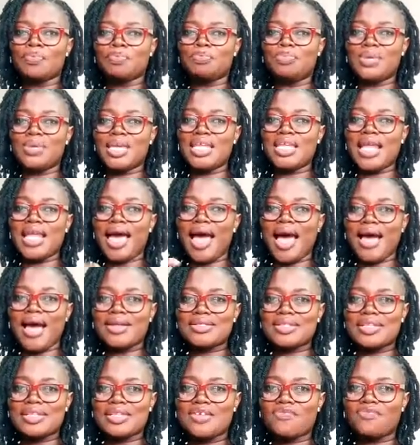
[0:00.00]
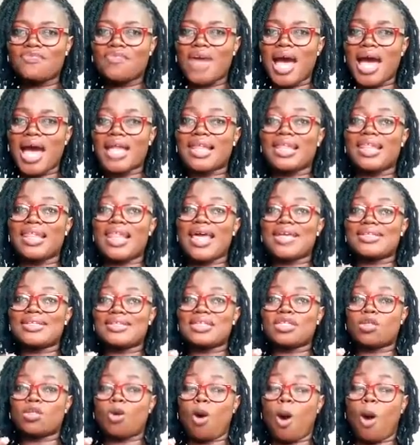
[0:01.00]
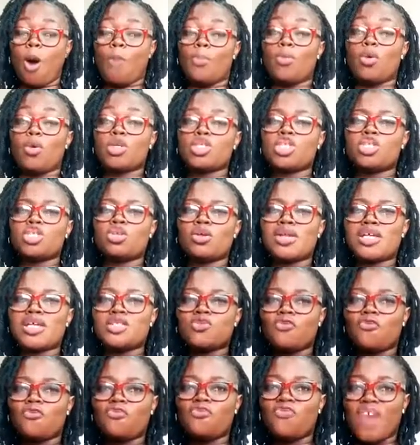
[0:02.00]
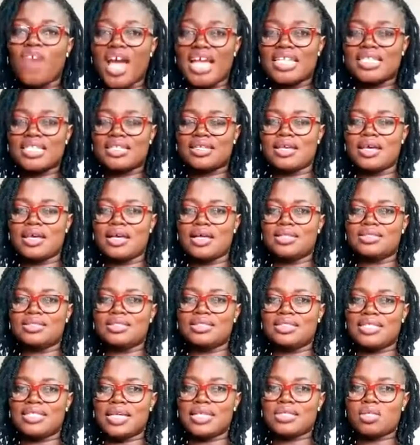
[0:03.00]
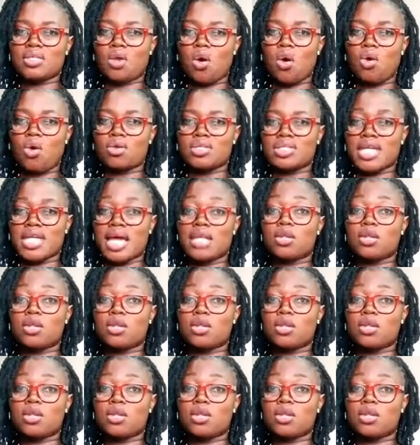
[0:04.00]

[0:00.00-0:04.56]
being active and lighting up in order to fight the day's cause,